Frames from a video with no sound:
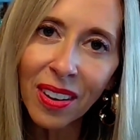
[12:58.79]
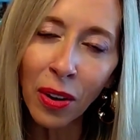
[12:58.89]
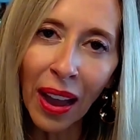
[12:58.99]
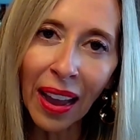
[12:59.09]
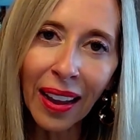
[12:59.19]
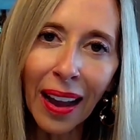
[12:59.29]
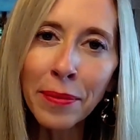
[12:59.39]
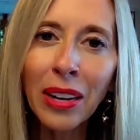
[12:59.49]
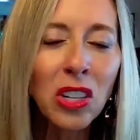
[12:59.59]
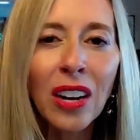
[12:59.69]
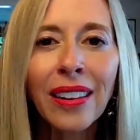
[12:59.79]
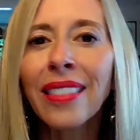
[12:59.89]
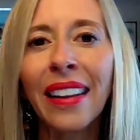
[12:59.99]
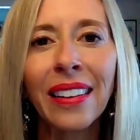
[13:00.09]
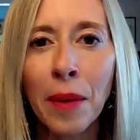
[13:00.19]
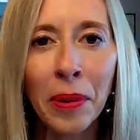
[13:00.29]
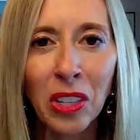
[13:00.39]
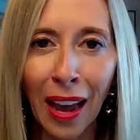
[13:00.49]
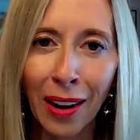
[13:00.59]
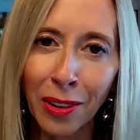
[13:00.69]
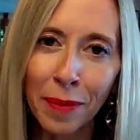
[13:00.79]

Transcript: Okay. I'm not trying to lighten up our shadows.